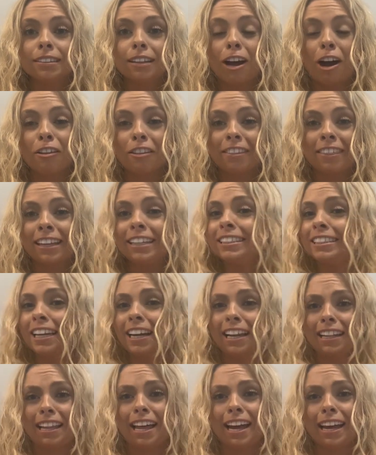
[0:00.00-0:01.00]
all the things
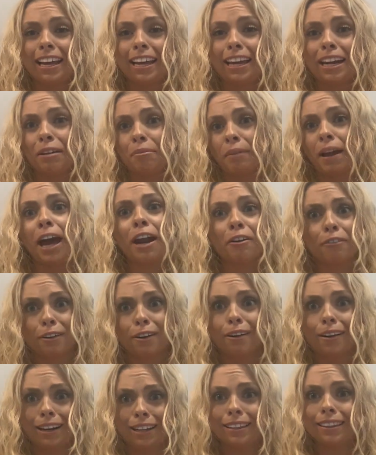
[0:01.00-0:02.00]
that I like, and I'm kind of
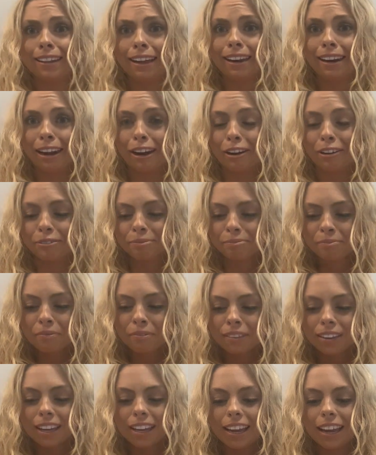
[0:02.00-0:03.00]
regretting that now.
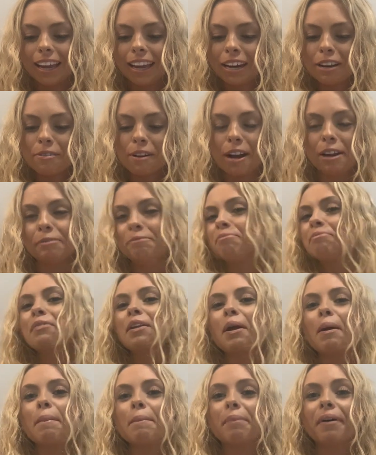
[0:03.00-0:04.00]
Anyway,
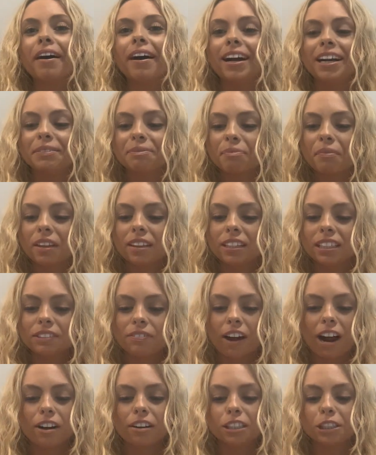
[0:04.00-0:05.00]
but this
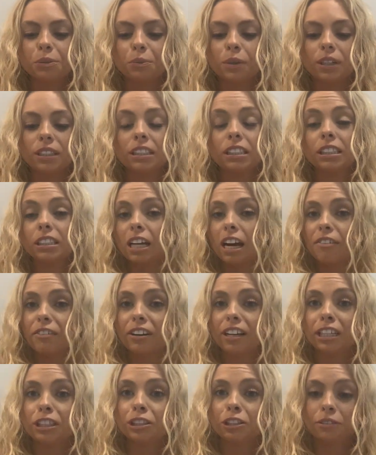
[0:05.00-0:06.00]
virus was
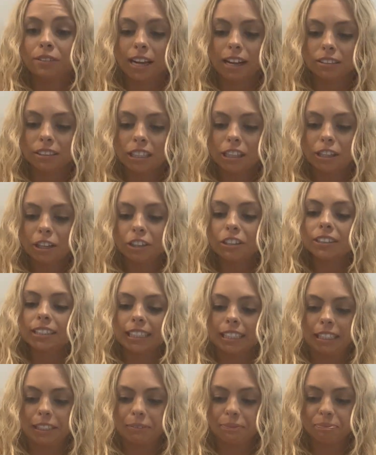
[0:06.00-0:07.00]
discovered in
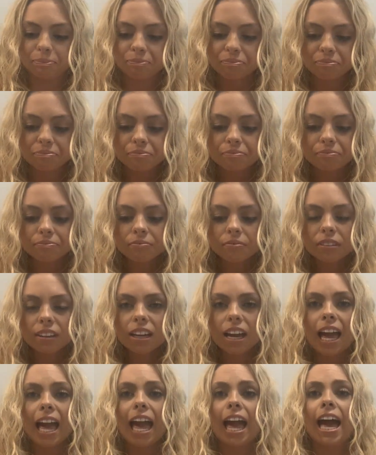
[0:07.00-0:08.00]
2013.
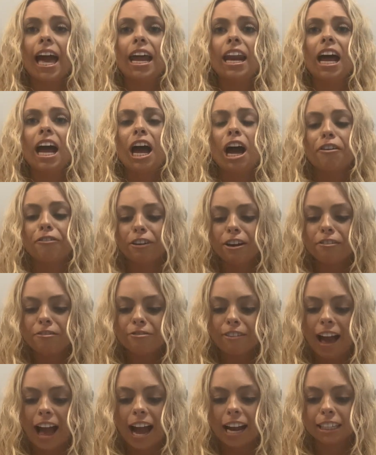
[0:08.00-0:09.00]
And fun
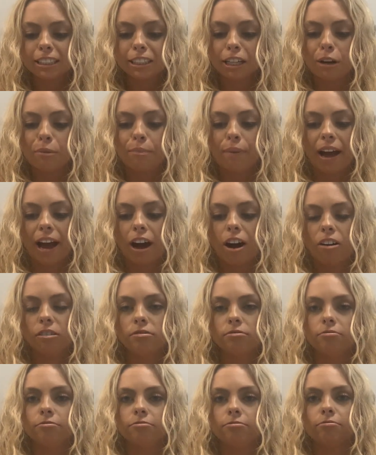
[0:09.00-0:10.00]
fact
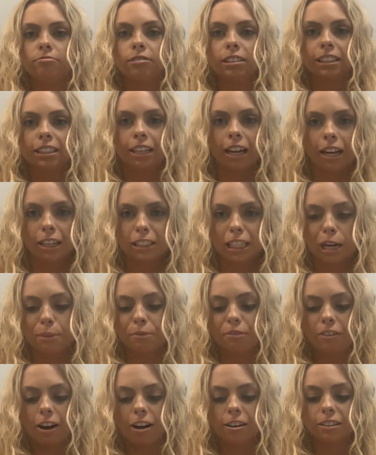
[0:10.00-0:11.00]
about this kind of
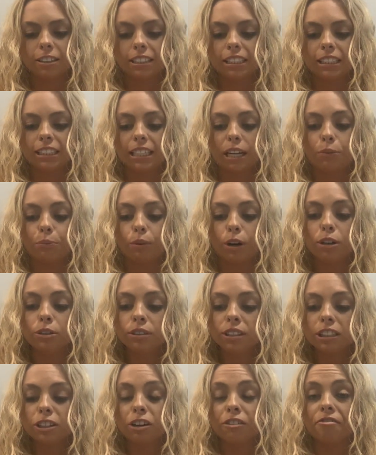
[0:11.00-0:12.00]
type of virus is that
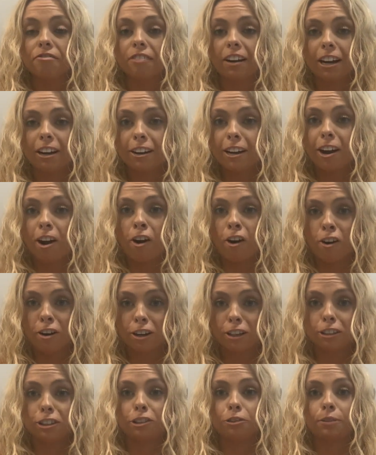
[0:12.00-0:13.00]
roses are very
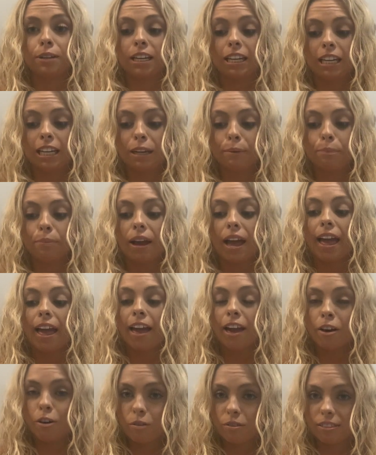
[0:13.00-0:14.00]
hard to keep
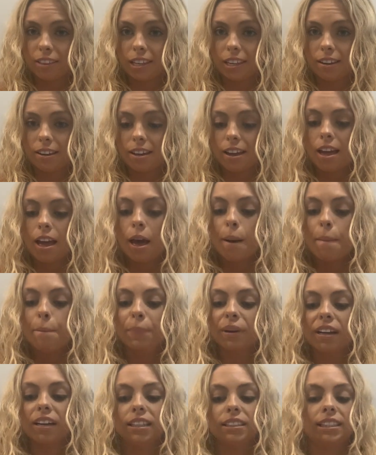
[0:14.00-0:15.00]
healthy
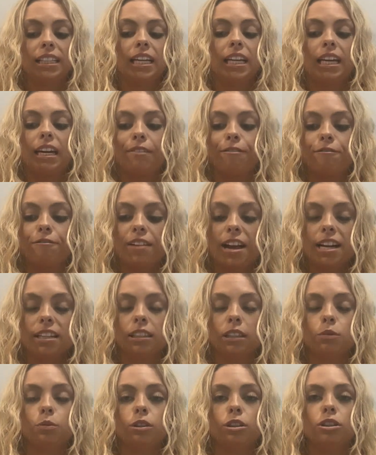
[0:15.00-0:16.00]
because they get
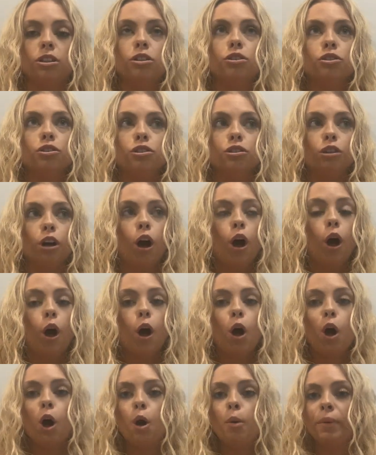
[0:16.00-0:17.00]
infected with
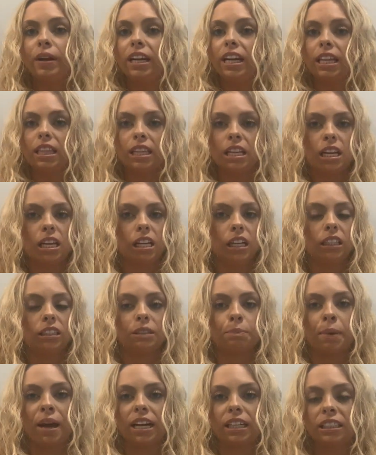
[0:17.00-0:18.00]
so many things,
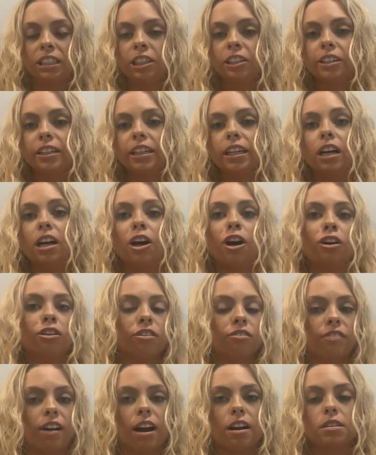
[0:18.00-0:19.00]
bacteria,
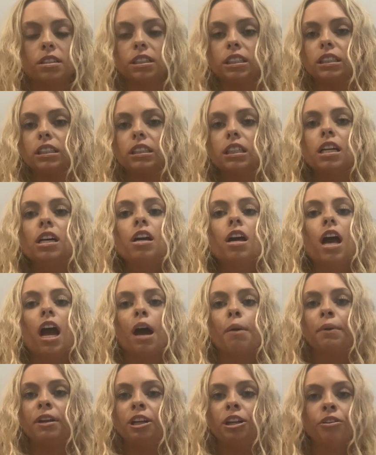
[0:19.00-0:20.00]
other viruses.
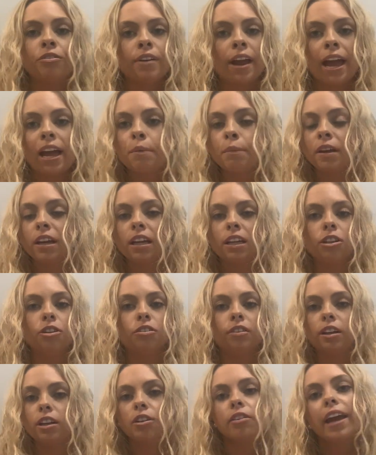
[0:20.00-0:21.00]
I mean, you name it,
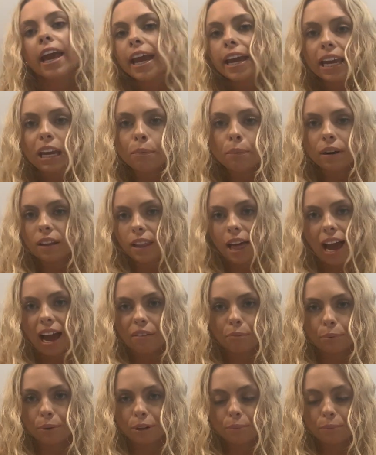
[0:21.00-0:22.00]
you can't keep it
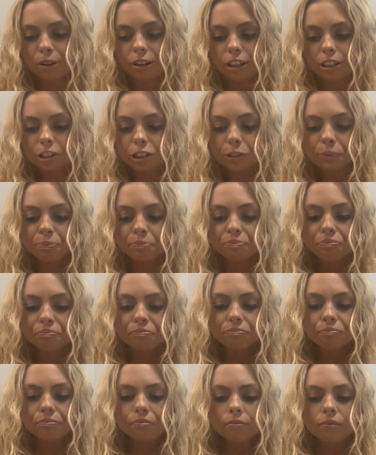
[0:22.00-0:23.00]
alive pretty much.
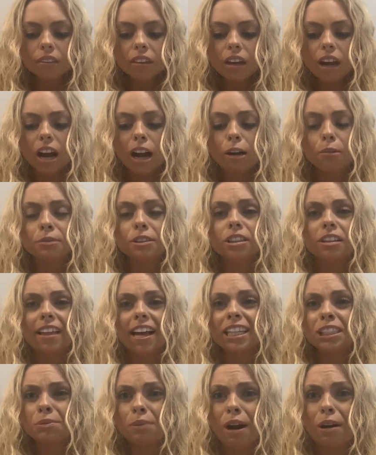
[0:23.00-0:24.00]
So
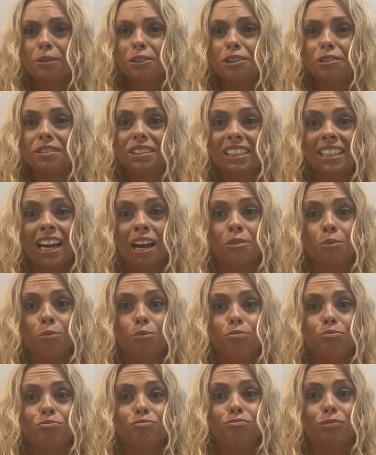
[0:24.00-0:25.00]
that's why when you see a
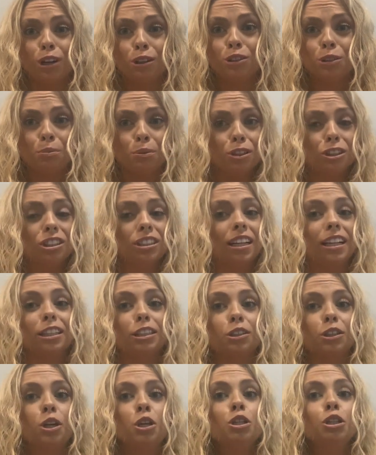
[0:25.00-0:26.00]
rose bush that
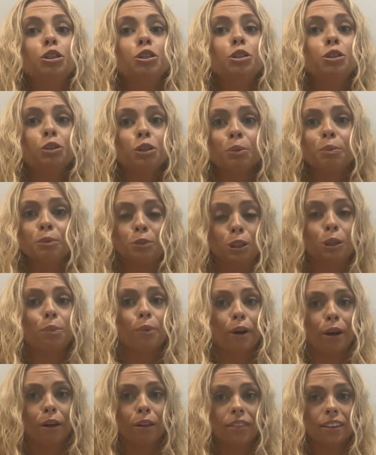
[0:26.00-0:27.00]
is super,
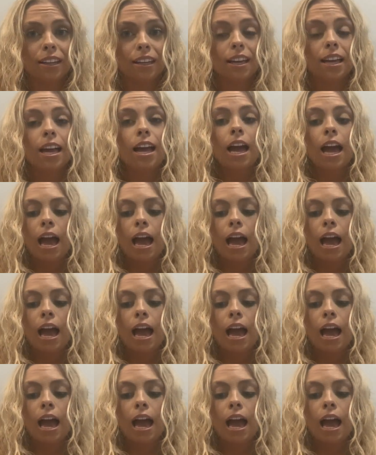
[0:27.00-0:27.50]
super healthy,